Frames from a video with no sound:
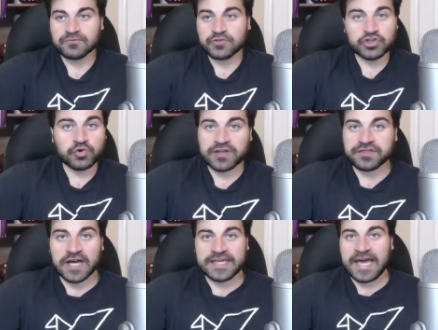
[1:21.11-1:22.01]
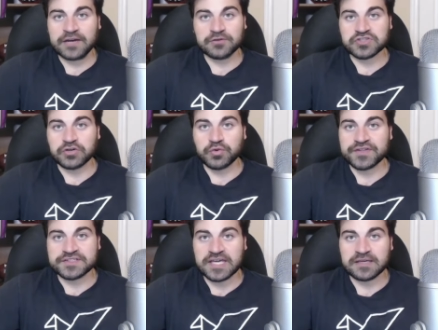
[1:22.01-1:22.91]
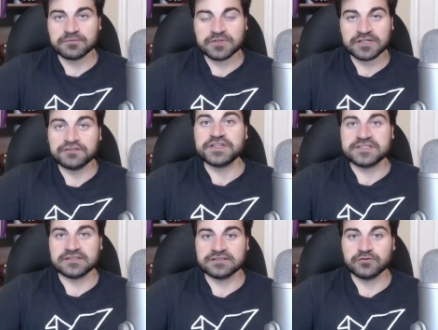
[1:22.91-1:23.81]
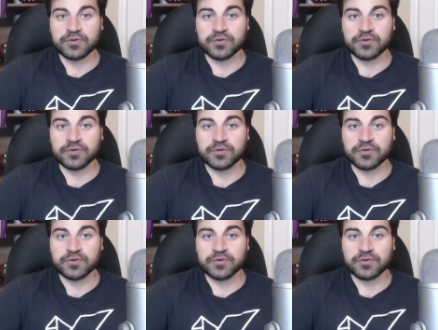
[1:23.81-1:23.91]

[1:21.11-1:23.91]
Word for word: you would have thought Canada was going to win this game convincingly.